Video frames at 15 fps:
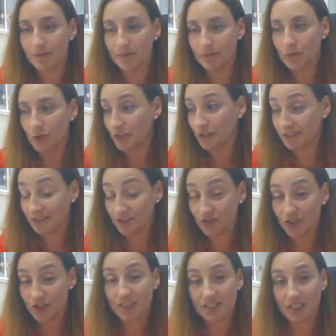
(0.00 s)
mutated
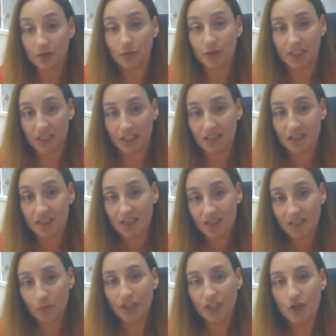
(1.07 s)
genes that
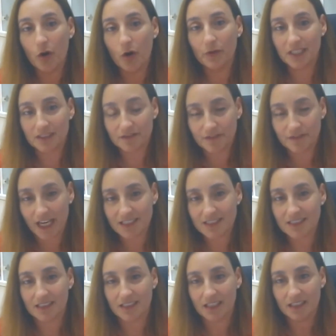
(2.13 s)
we know in advance
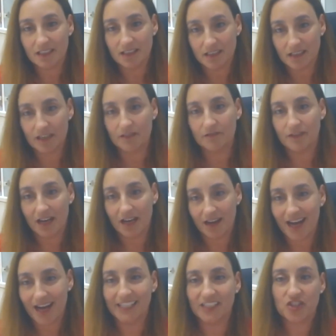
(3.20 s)
that they have a
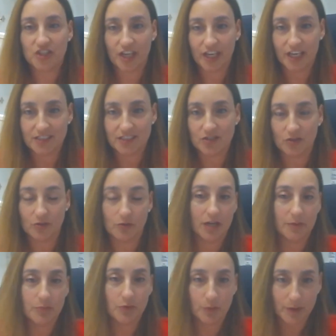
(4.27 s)
high chance or
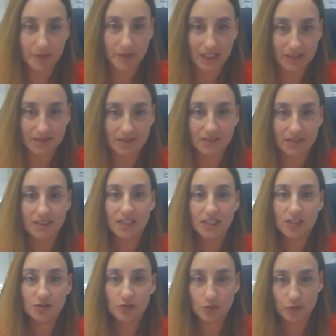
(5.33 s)
high probability
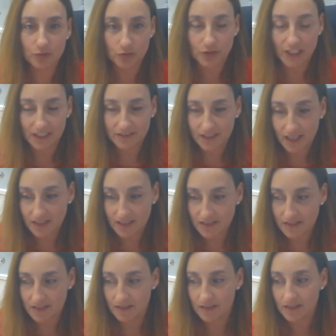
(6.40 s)
to get
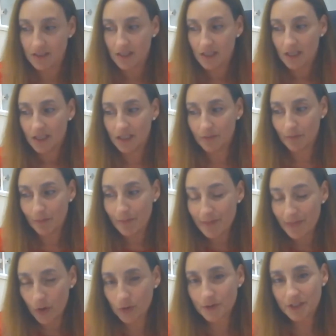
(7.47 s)
cancer.
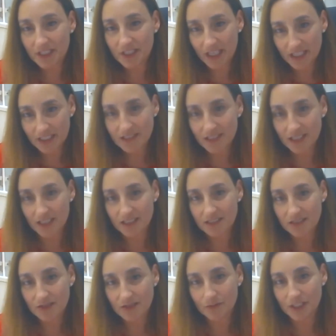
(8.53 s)
Most
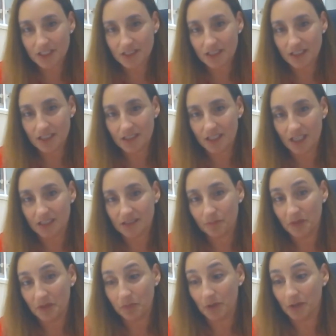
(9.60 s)
cases, we see that
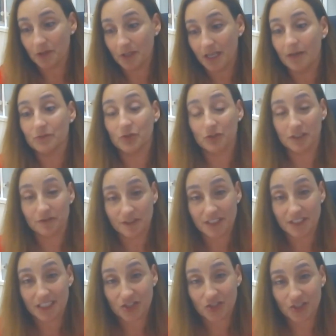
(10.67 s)
people come to the
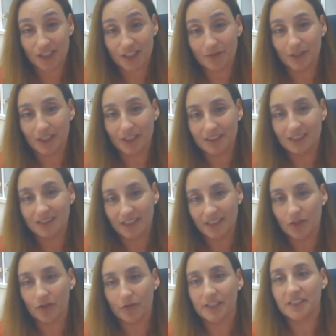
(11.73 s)
physician when they
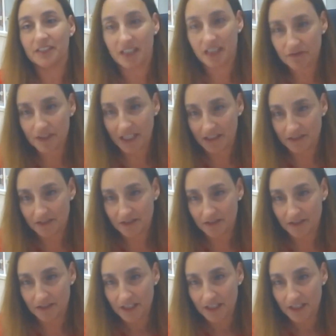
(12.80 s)
already have cancer.